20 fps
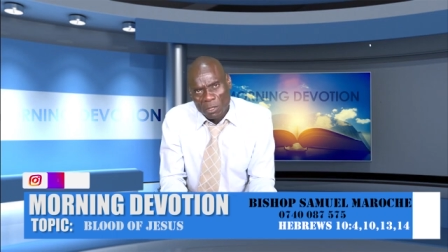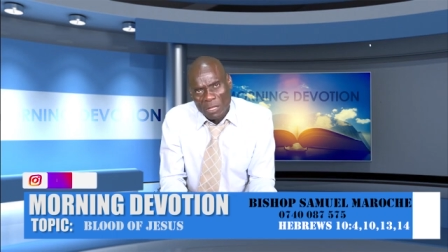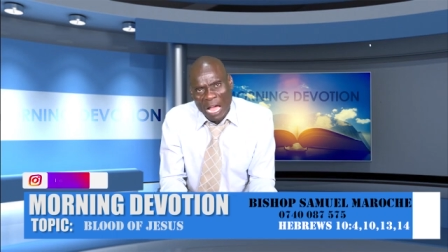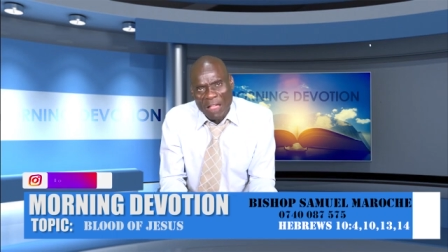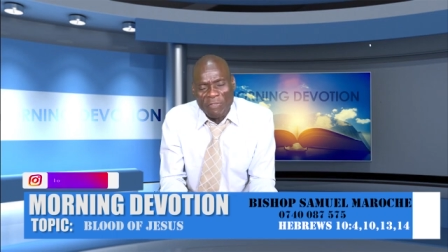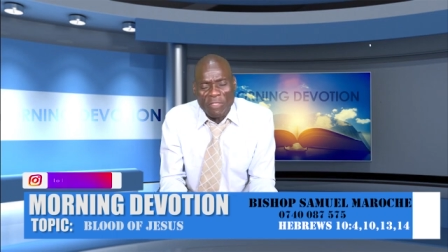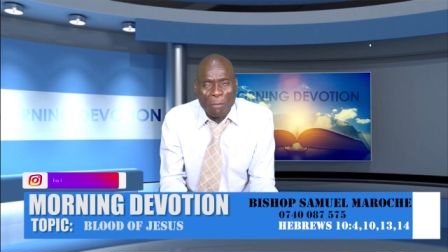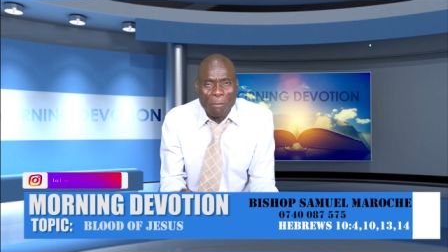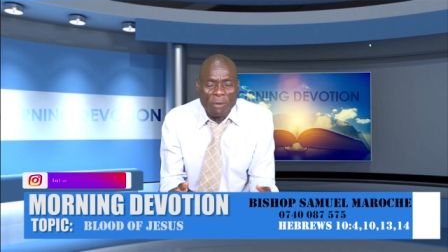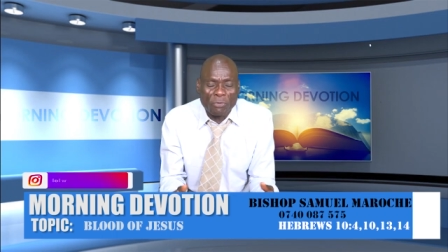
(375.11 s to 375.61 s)

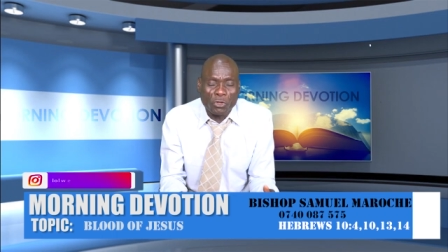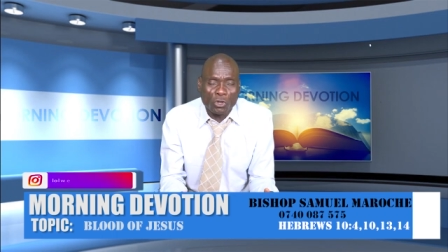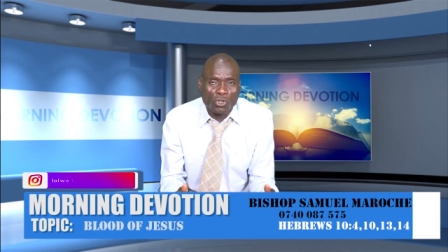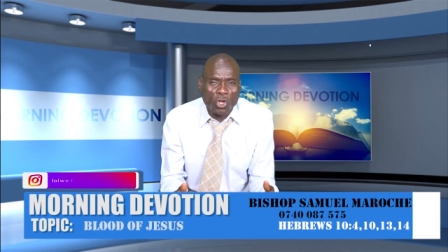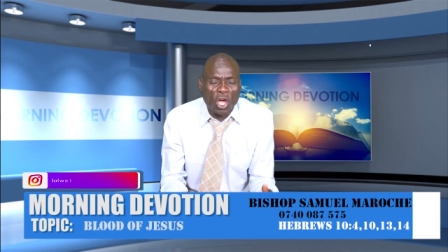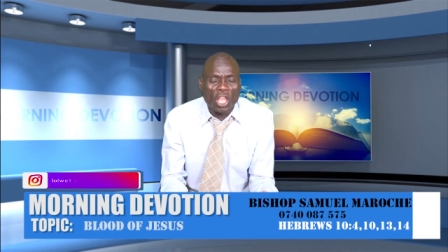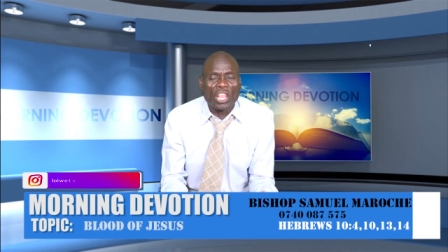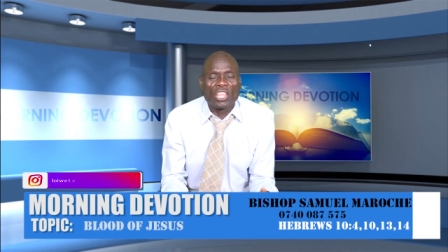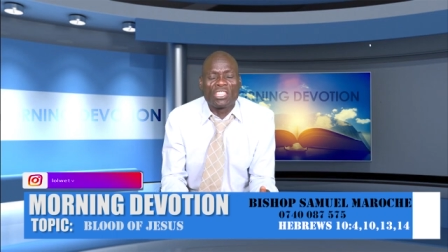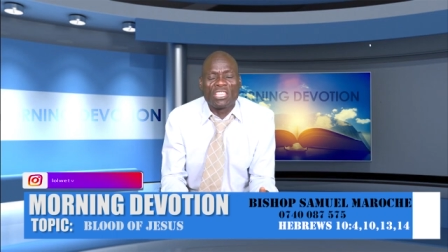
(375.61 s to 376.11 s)
And the
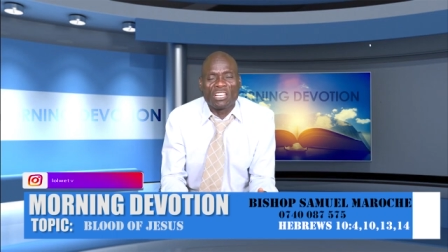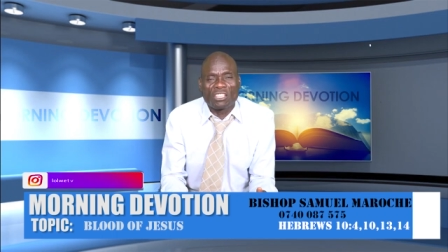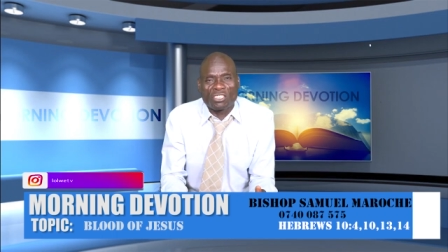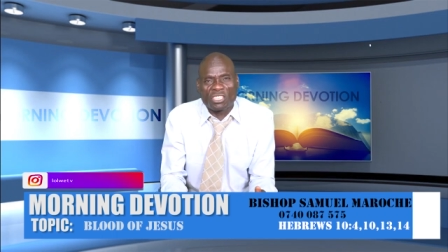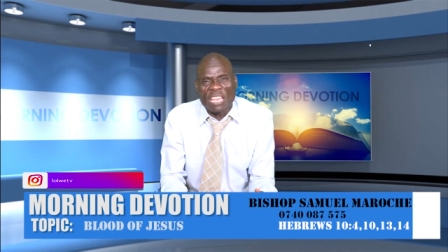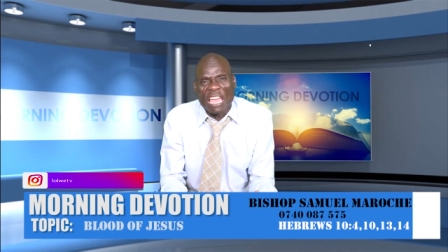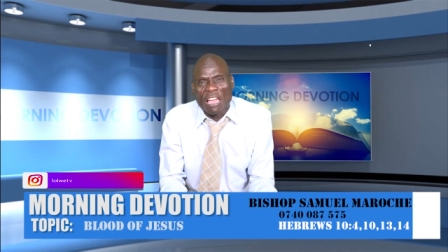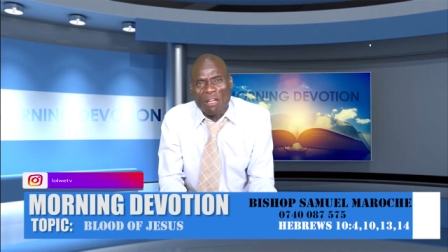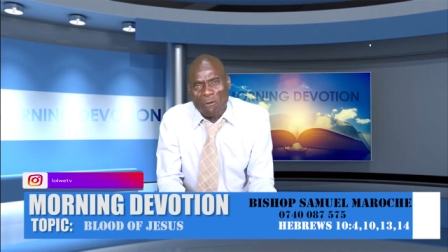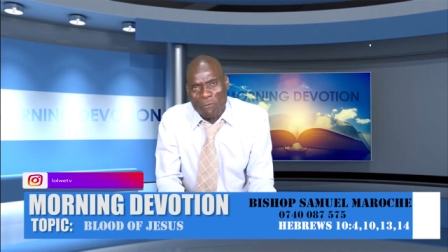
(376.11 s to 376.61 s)
methodology
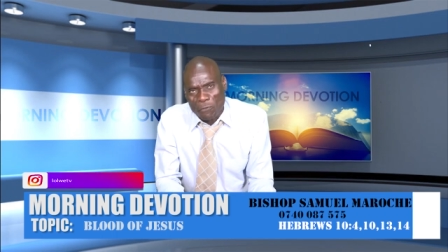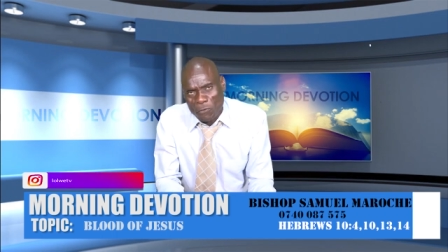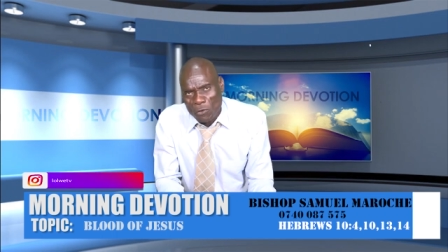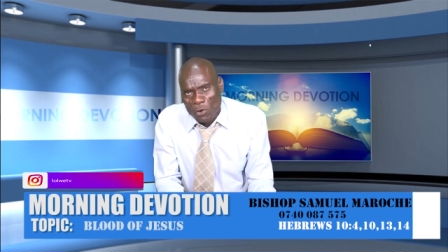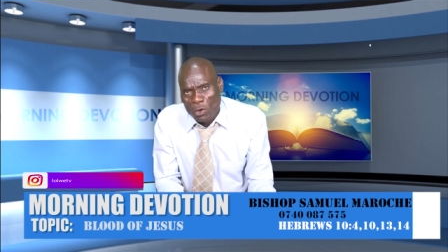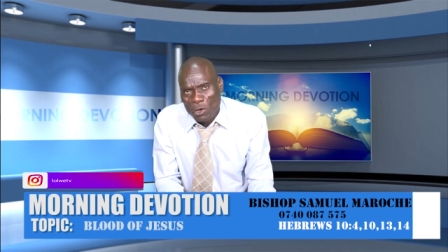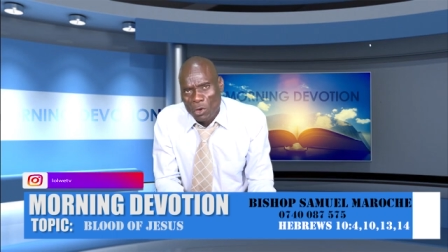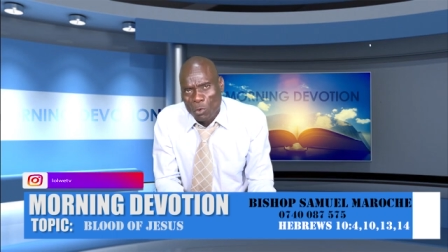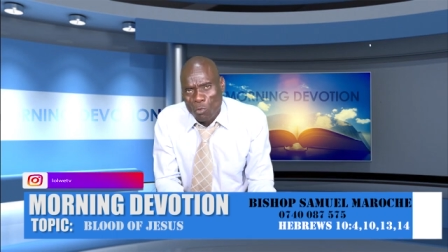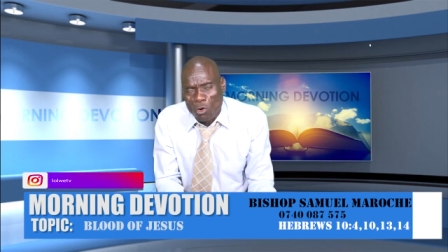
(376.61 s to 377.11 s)
itself
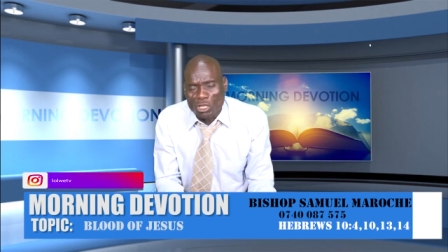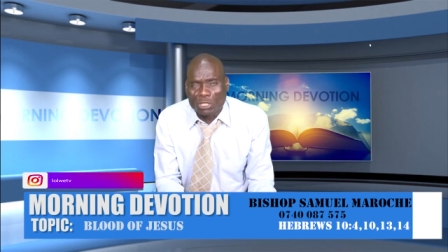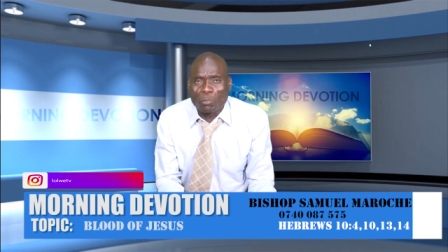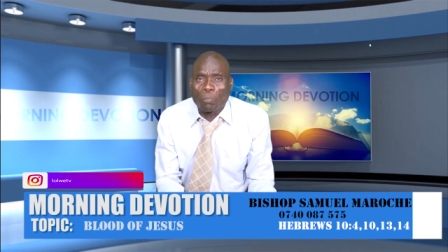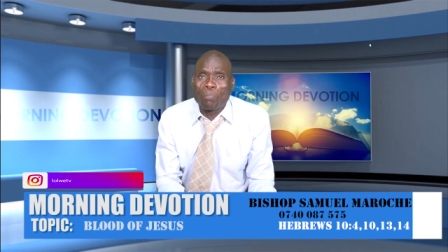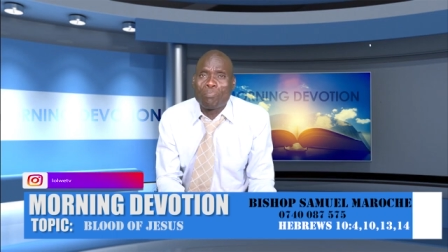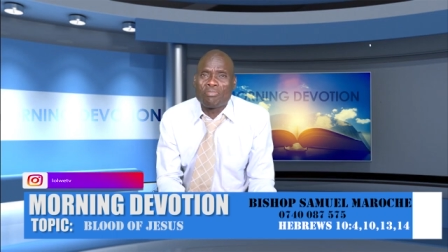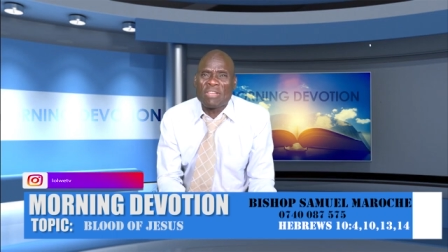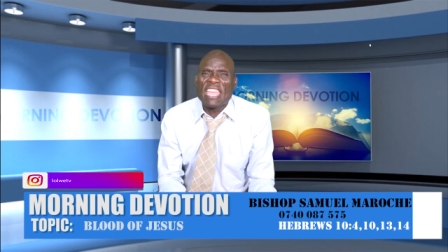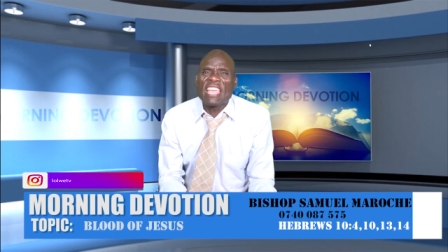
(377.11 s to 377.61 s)
was
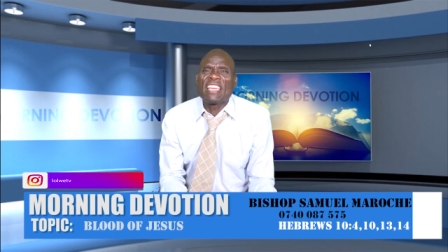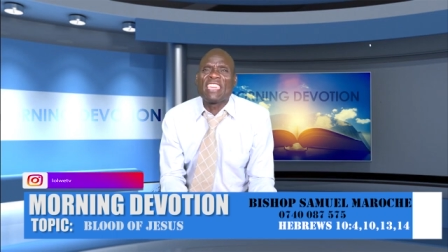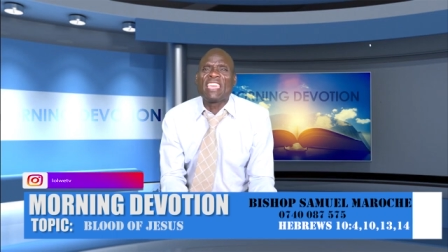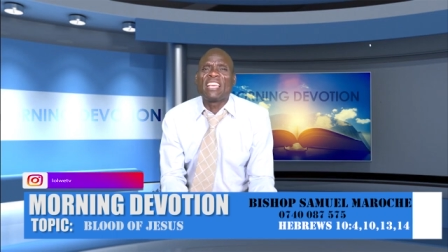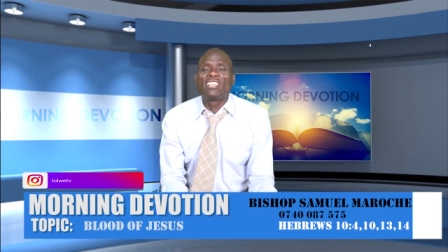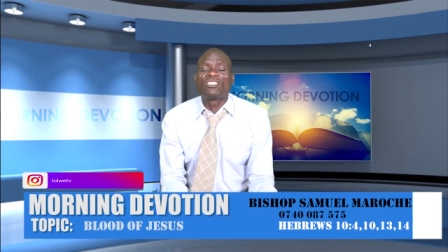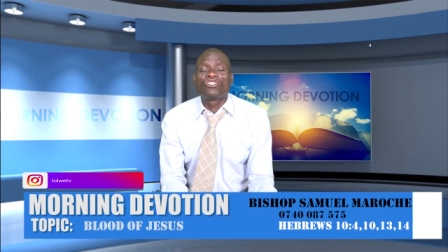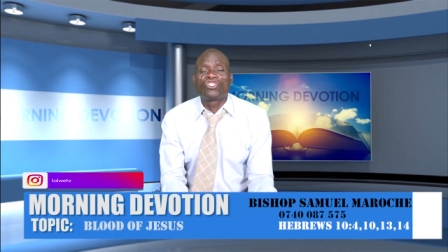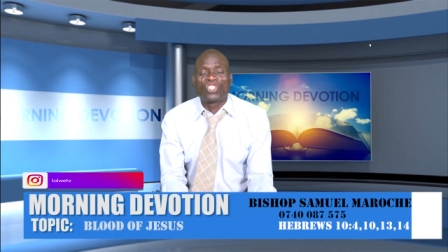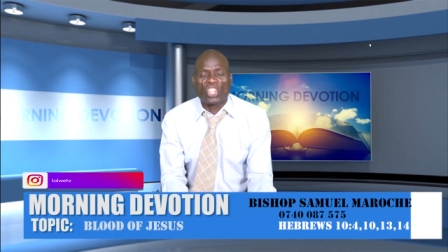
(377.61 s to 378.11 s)

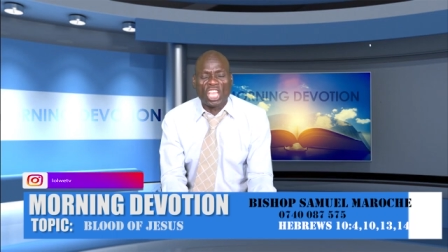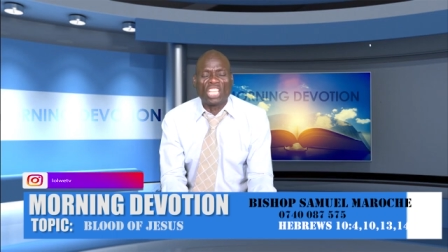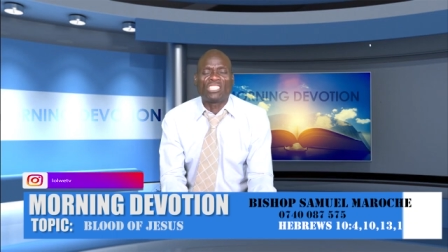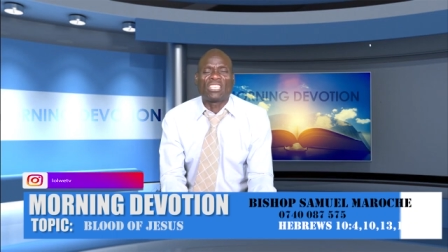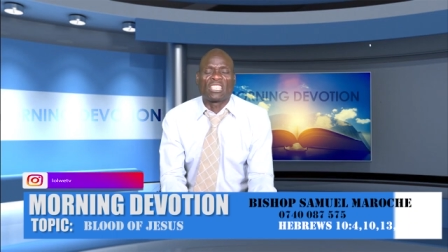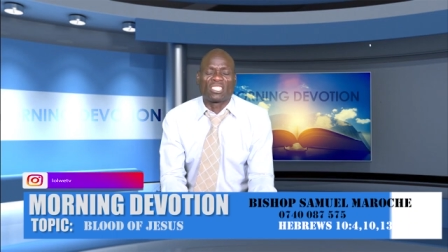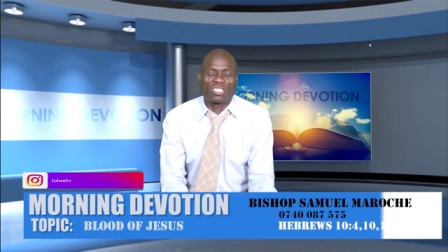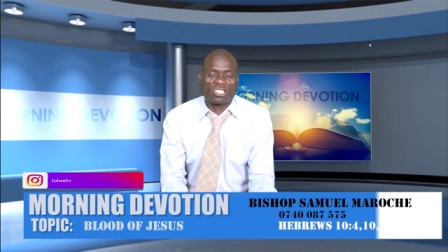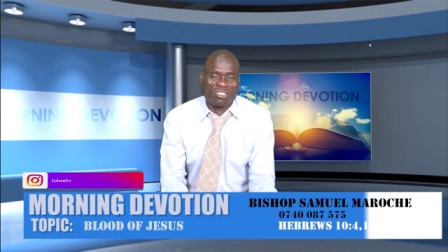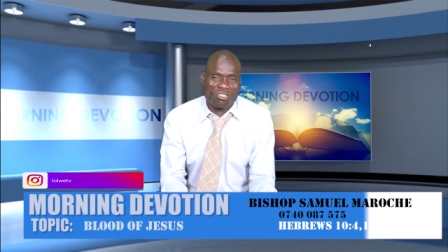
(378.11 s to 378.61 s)
bringing
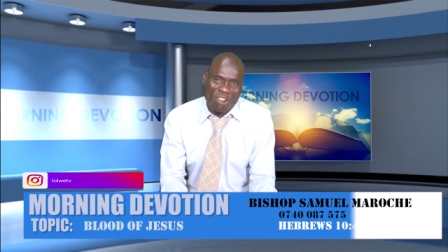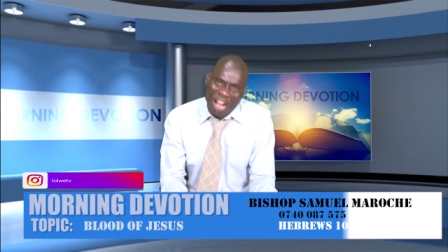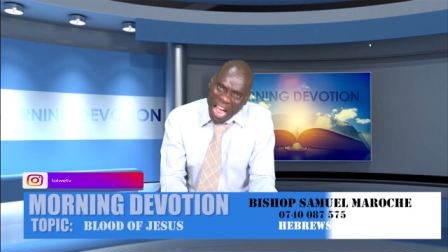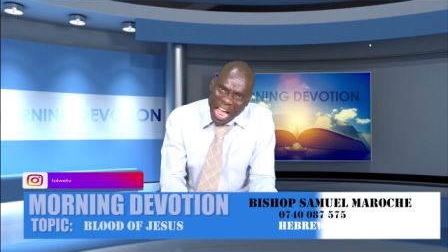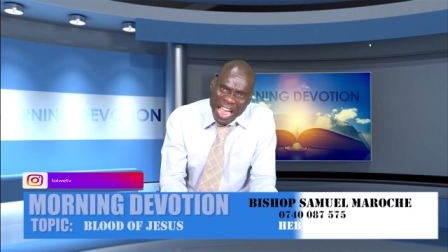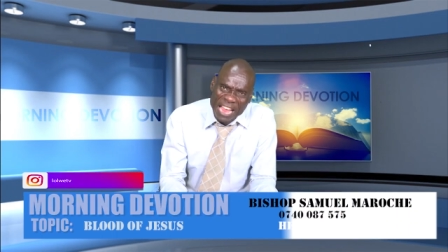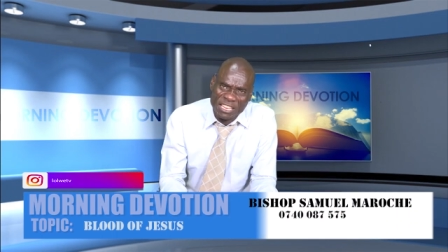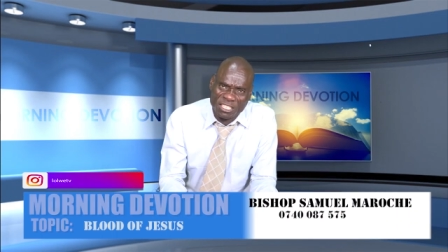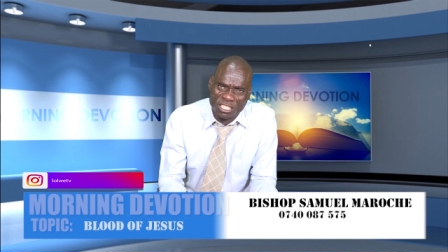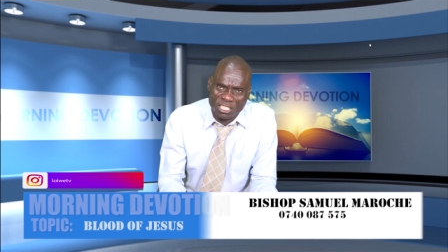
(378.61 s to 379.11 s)
Jesus
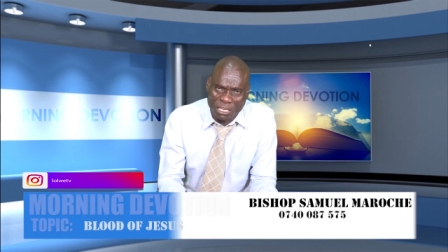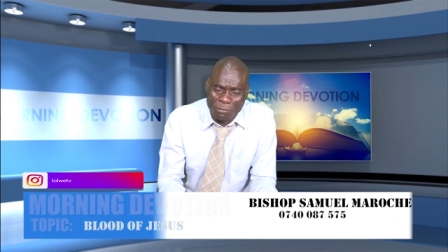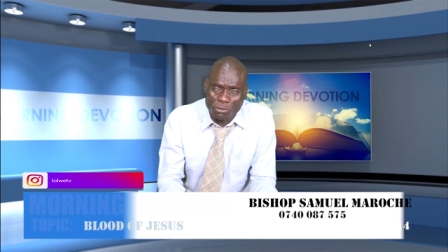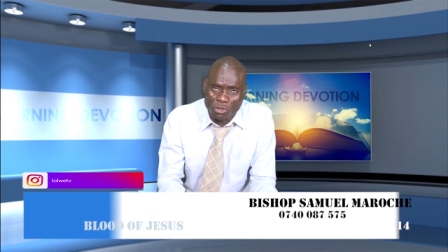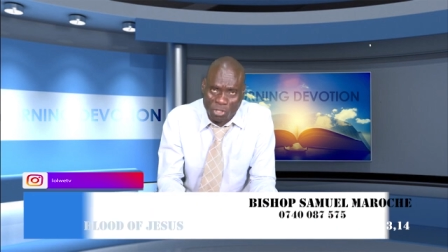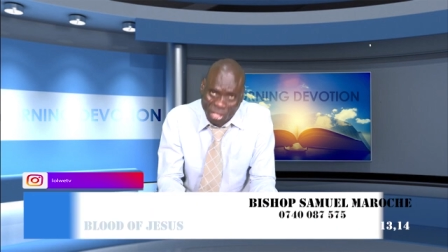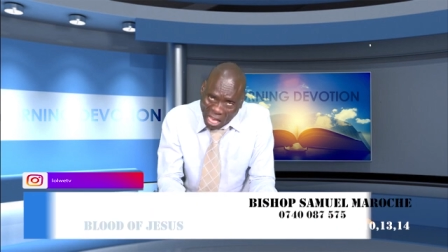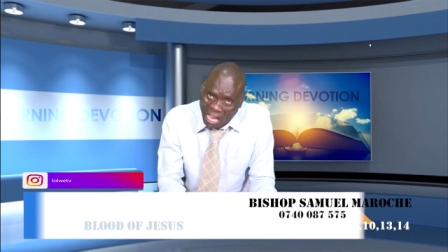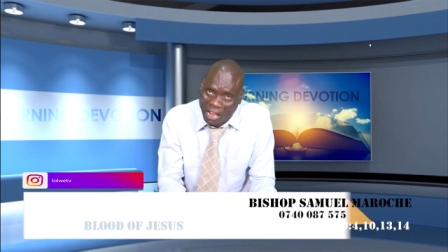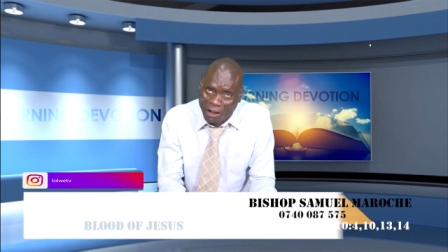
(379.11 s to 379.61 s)
Christ
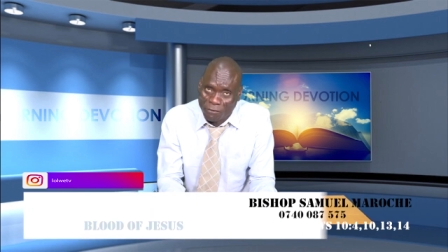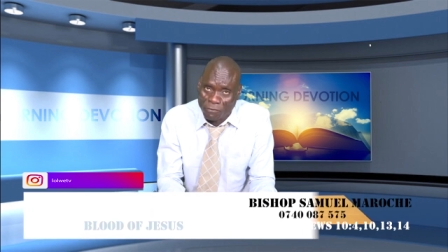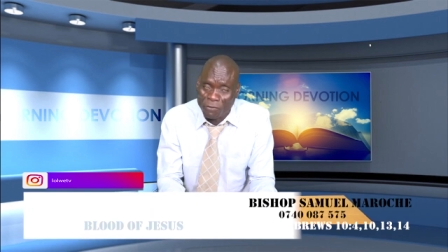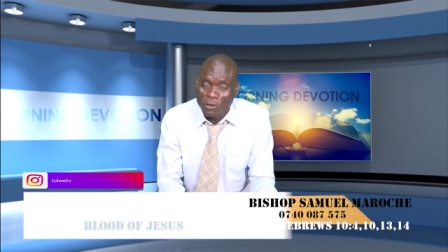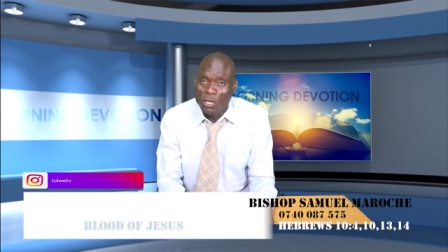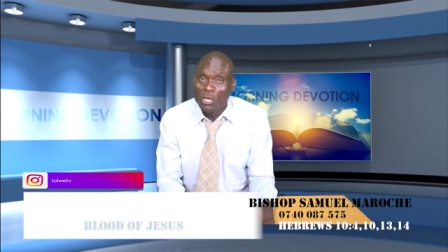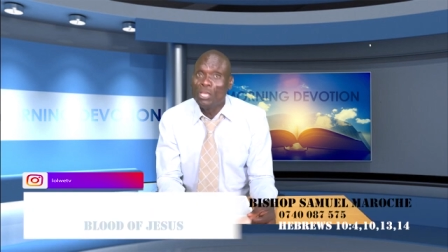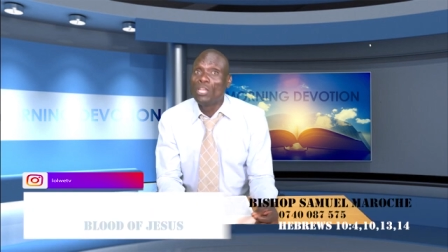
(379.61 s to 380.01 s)
himself